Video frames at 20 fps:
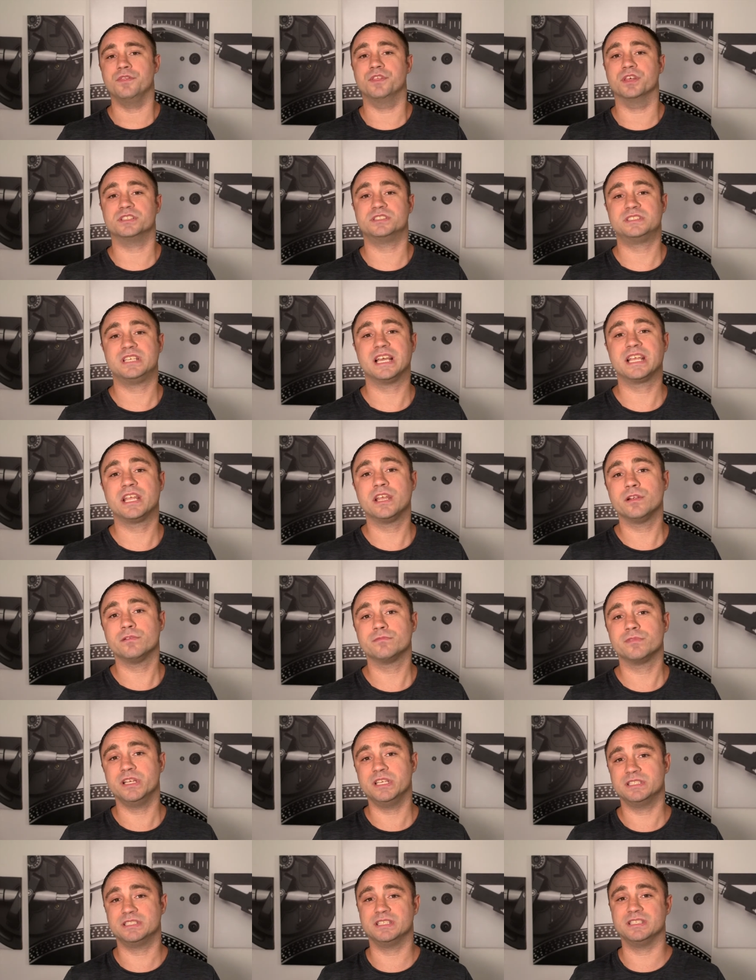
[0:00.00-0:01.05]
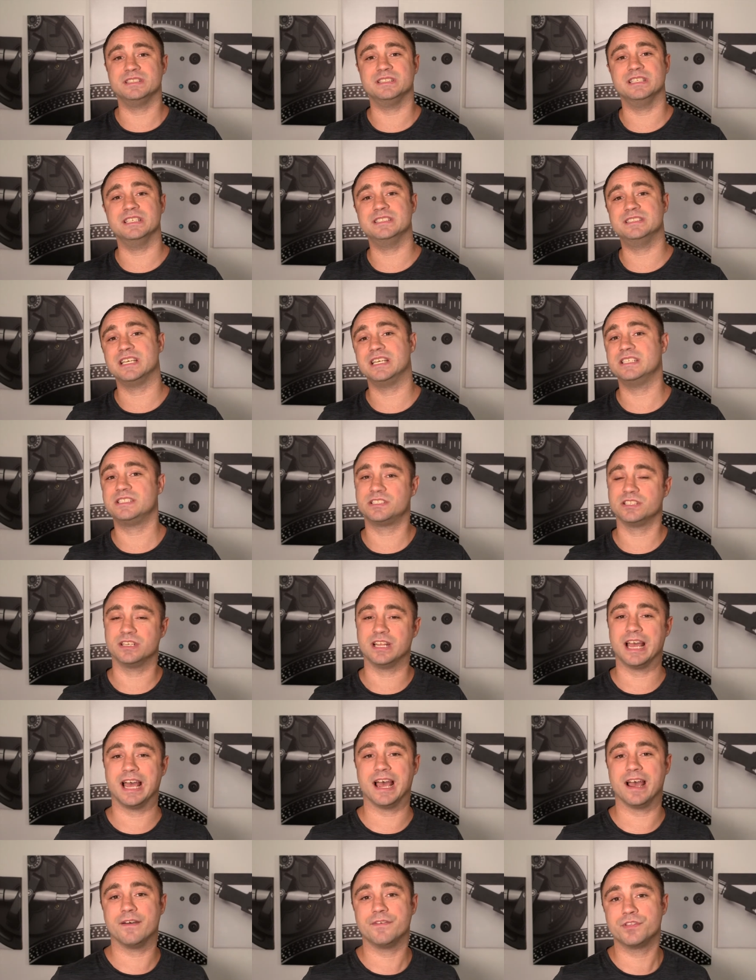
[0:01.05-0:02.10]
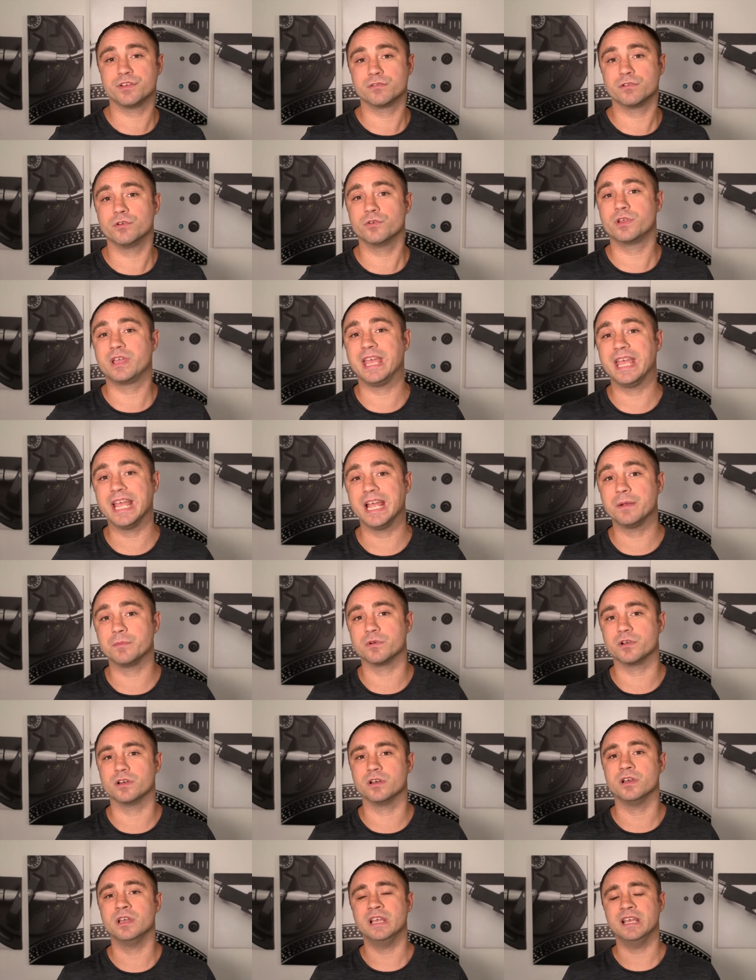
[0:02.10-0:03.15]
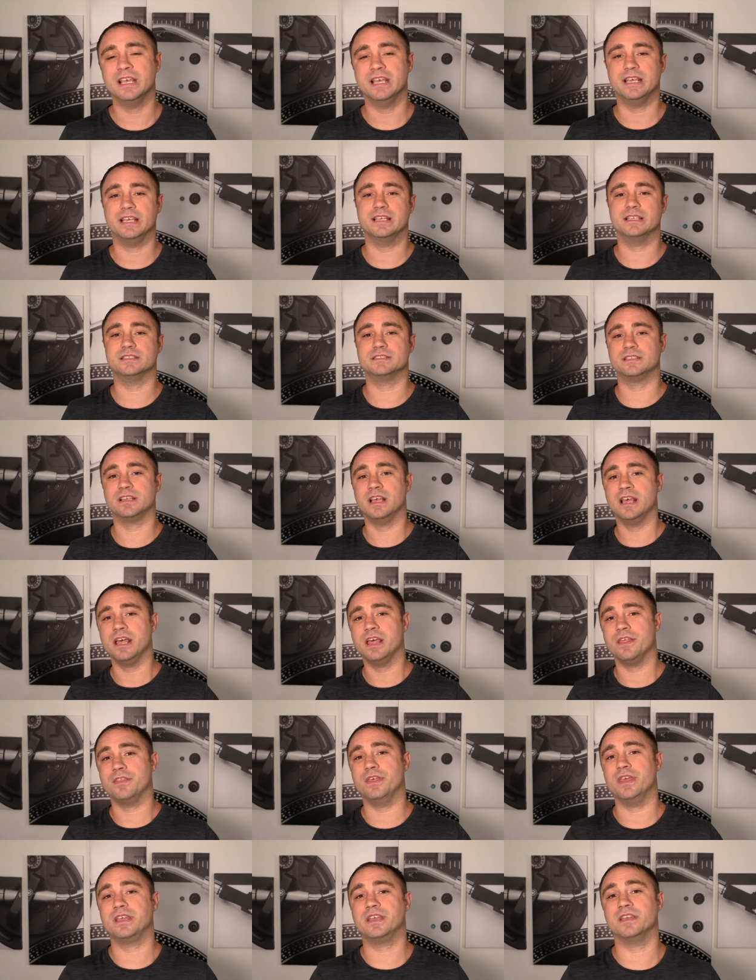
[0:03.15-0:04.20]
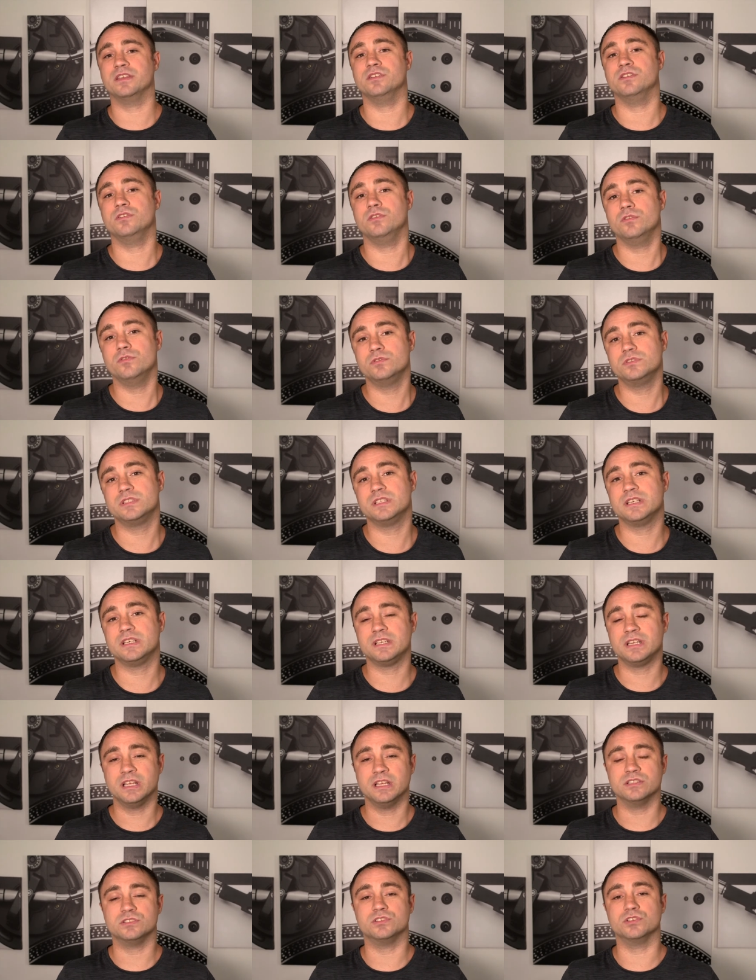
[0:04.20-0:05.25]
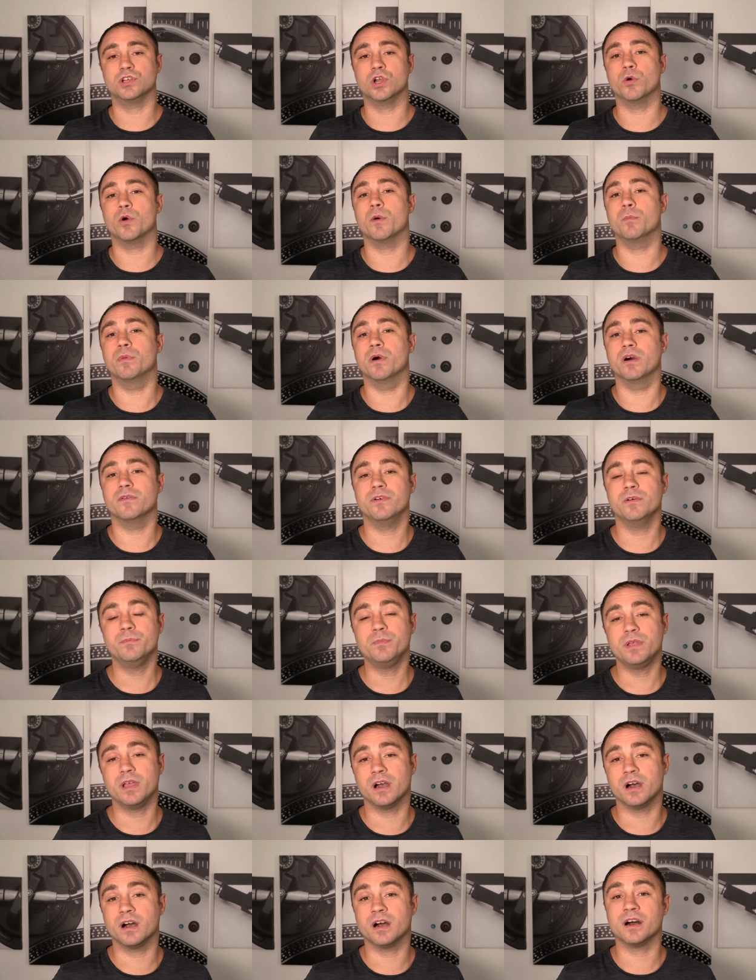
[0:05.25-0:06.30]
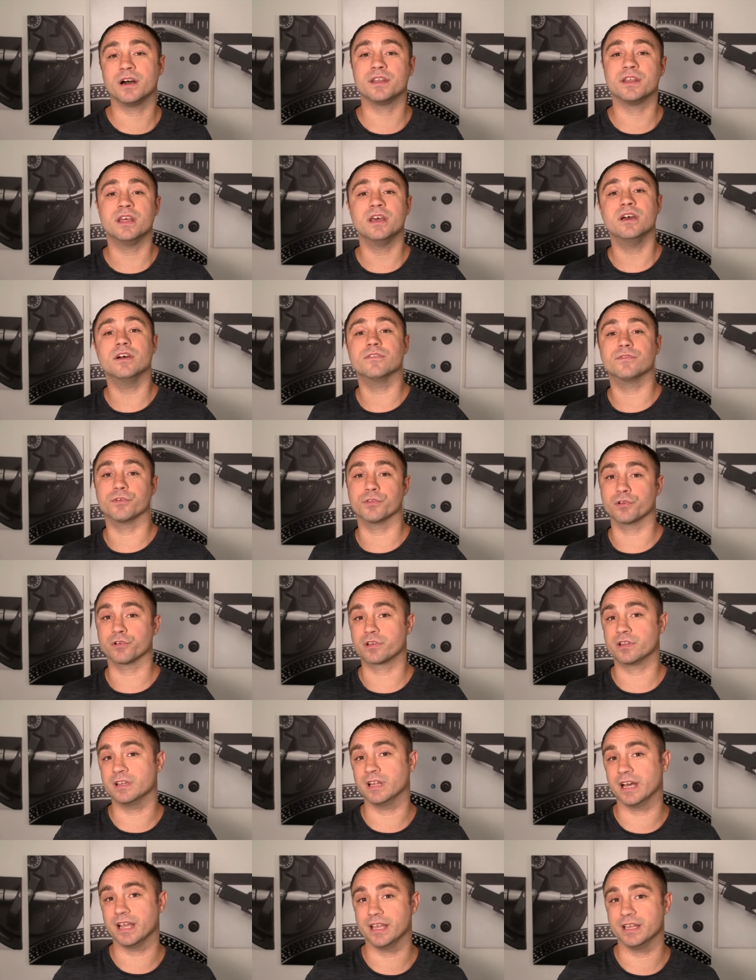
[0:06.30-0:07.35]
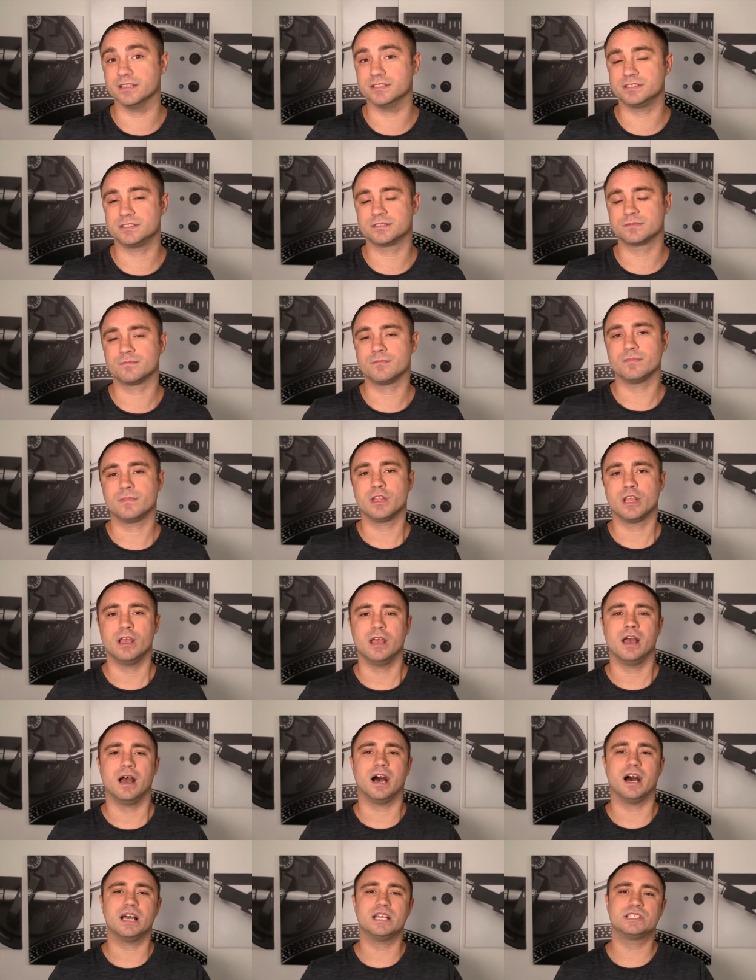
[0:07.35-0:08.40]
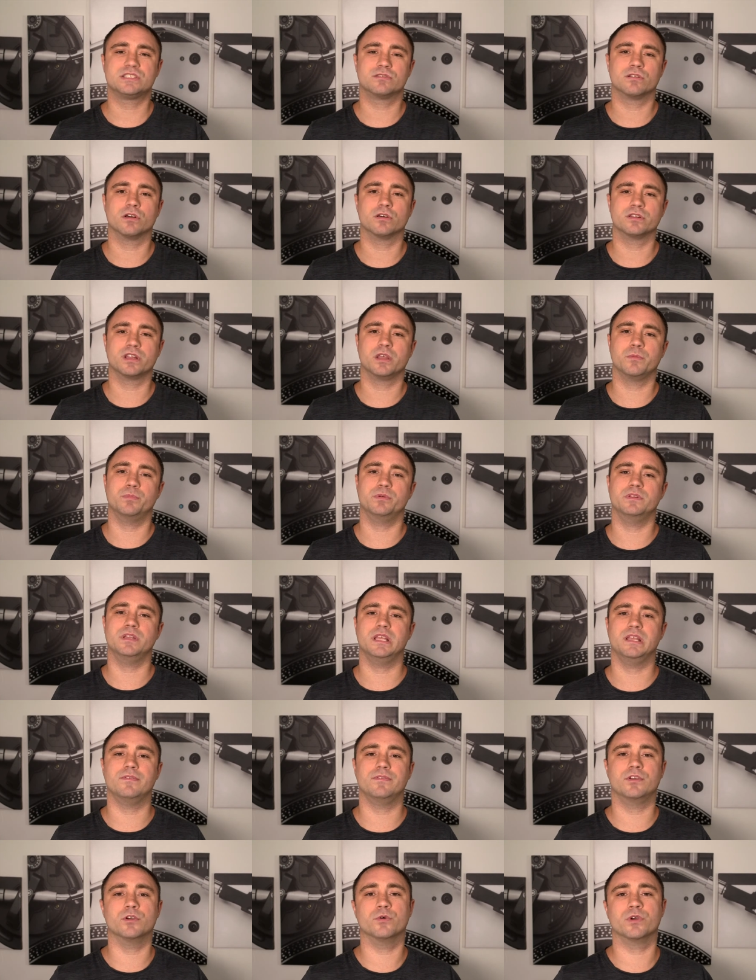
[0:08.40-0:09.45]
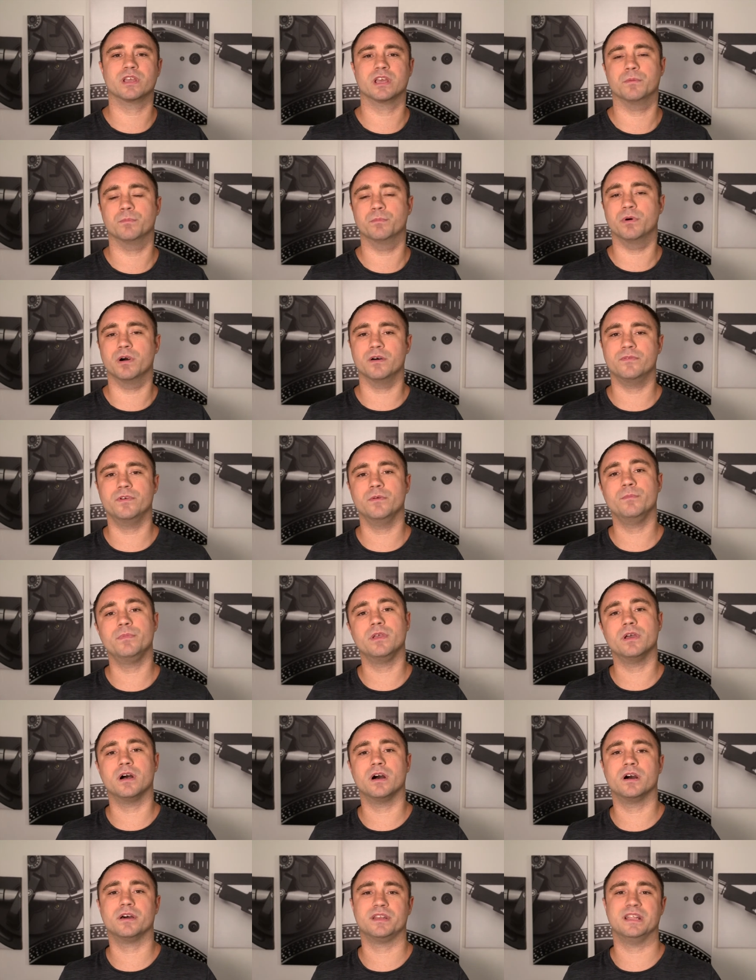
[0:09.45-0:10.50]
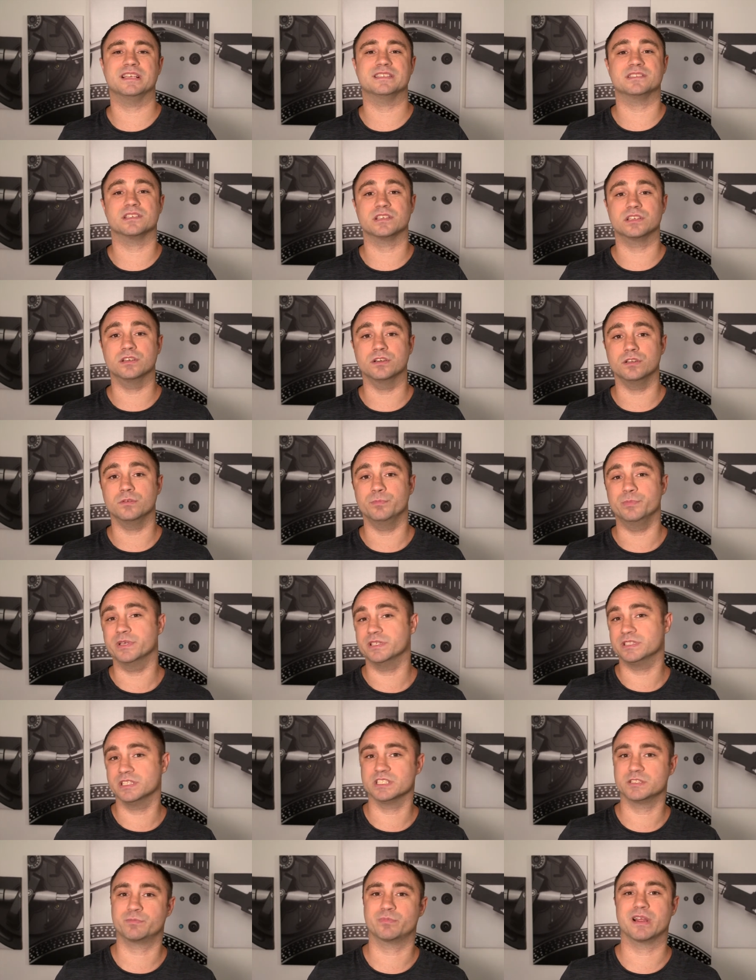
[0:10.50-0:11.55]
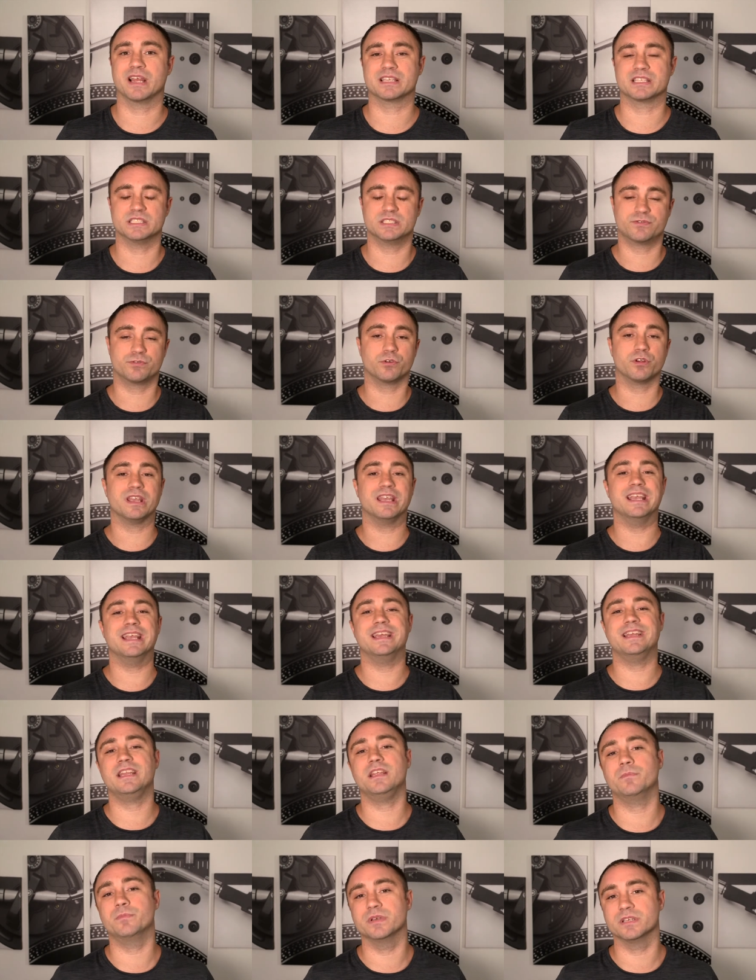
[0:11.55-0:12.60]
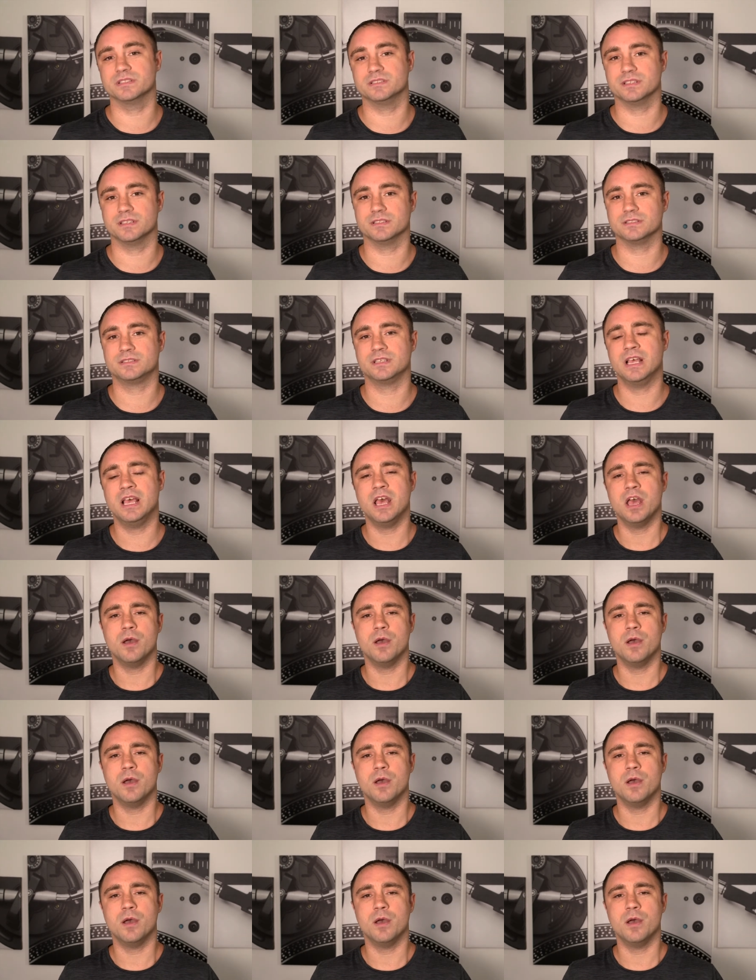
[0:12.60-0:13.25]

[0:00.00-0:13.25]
The second reason DJs should have their own camera is they can use it to go above and beyond for their clients. I strongly believe going above and beyond is a good business practice for any business.